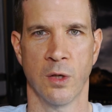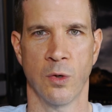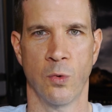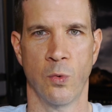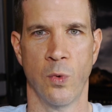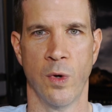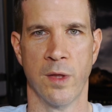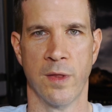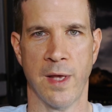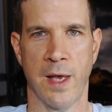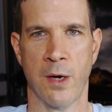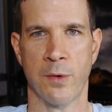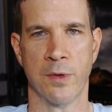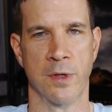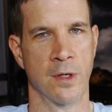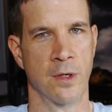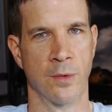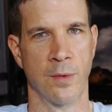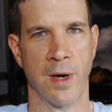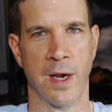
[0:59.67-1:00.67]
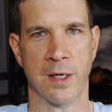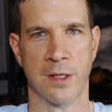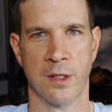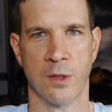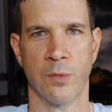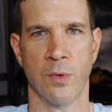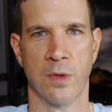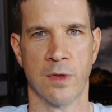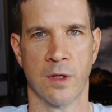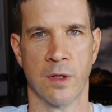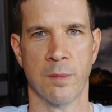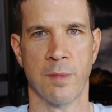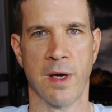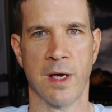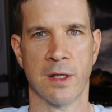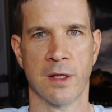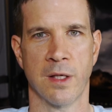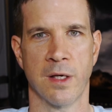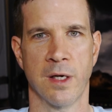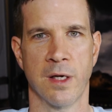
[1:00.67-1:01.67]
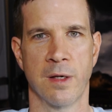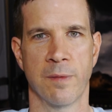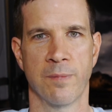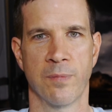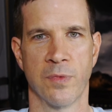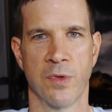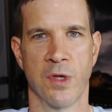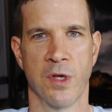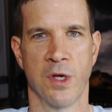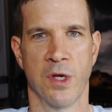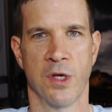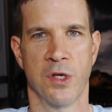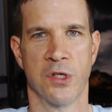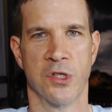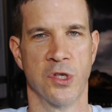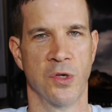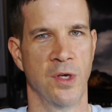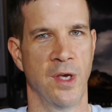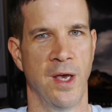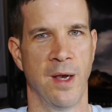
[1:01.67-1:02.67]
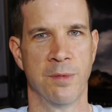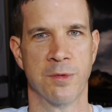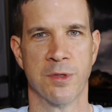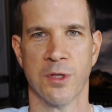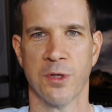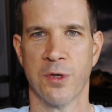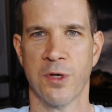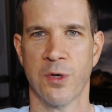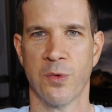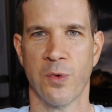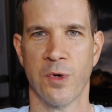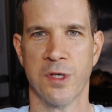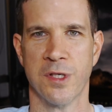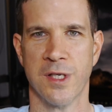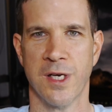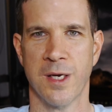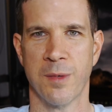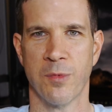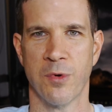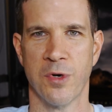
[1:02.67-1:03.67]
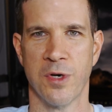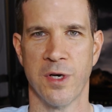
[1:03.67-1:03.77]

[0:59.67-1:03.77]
without interacting with the command line. So you have to learn it one time or